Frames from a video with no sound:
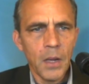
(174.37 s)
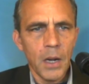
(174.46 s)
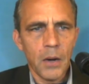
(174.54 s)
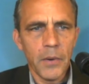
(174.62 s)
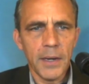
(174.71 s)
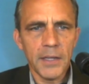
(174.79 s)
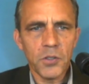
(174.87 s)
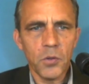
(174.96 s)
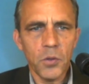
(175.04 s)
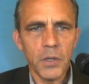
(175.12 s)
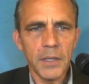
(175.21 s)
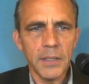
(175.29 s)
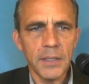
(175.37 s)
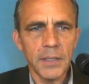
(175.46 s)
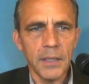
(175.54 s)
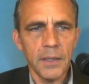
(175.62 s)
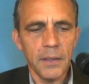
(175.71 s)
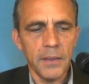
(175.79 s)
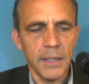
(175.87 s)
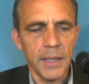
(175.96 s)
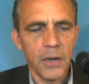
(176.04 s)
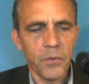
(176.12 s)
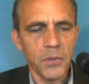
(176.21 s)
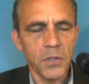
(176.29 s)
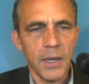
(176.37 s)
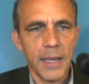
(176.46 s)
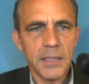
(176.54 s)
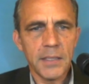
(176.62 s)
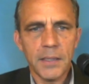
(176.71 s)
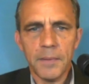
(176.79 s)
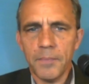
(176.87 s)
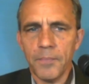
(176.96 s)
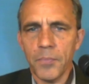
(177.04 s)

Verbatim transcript: All right, let's go look at uh, the Anchorage, Alaska.